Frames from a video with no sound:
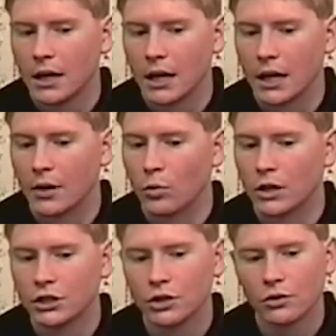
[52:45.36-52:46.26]
And
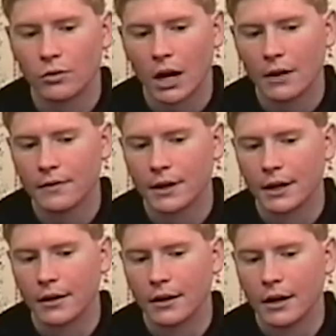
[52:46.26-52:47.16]
once you arrive
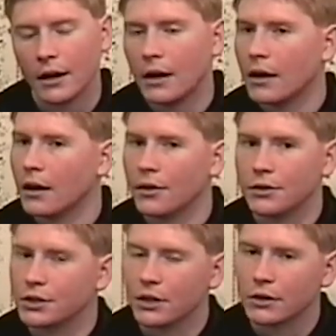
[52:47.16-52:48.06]
there,
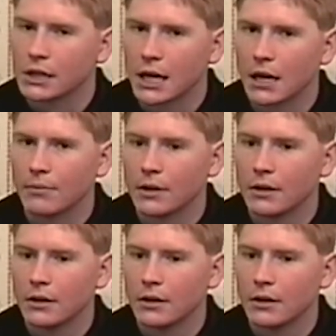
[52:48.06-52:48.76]
there's no escape.